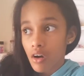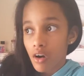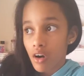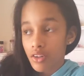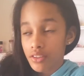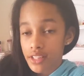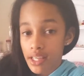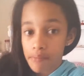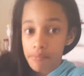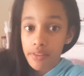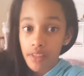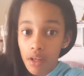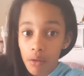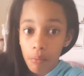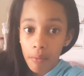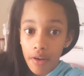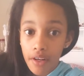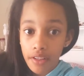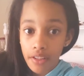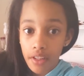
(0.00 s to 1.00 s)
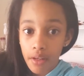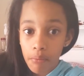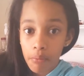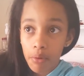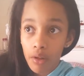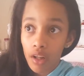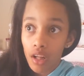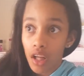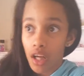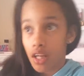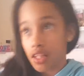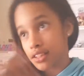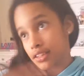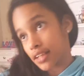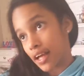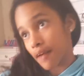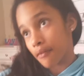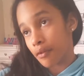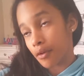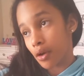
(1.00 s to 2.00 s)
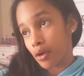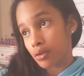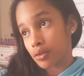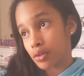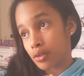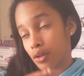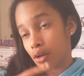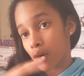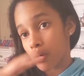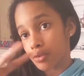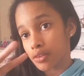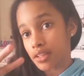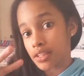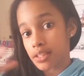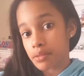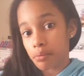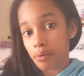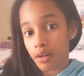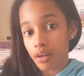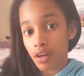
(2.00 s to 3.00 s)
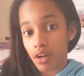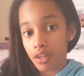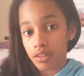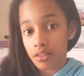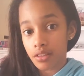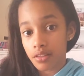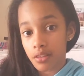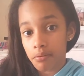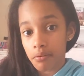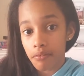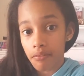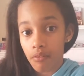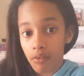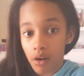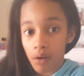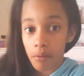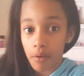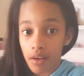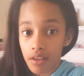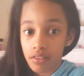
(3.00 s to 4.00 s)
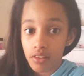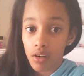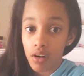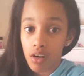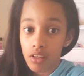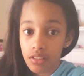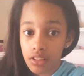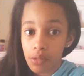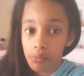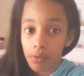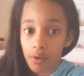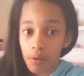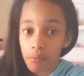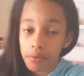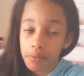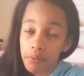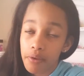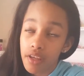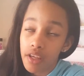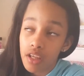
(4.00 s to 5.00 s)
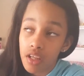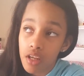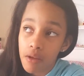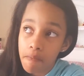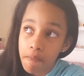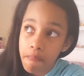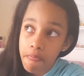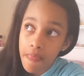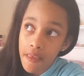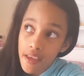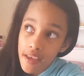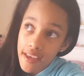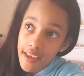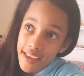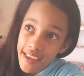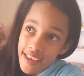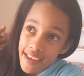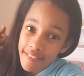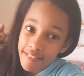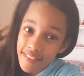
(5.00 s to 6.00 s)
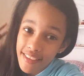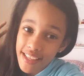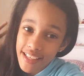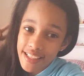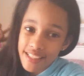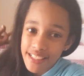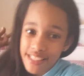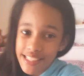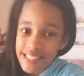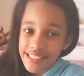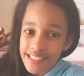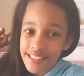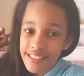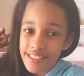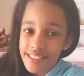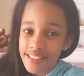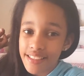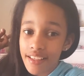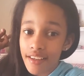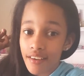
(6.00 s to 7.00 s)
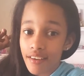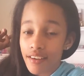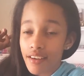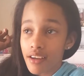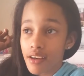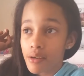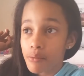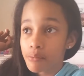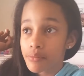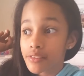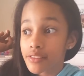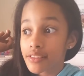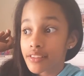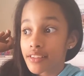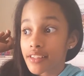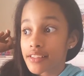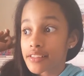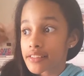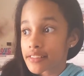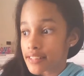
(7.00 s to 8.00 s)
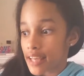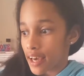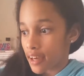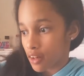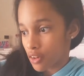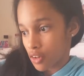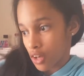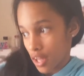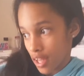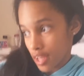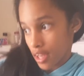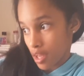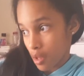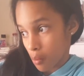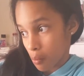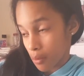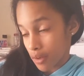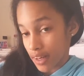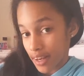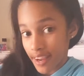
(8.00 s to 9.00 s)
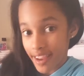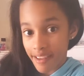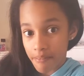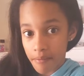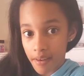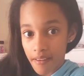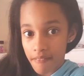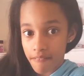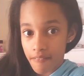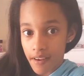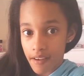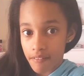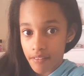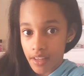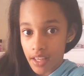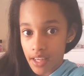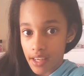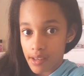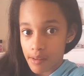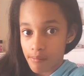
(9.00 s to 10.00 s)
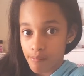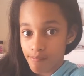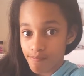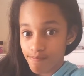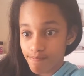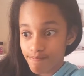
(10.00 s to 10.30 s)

our team celebration. Plus, I have to go to the OT Spring concert to perform because our ensemble group is playing it. And then there comes the Saturday when I have my 5K.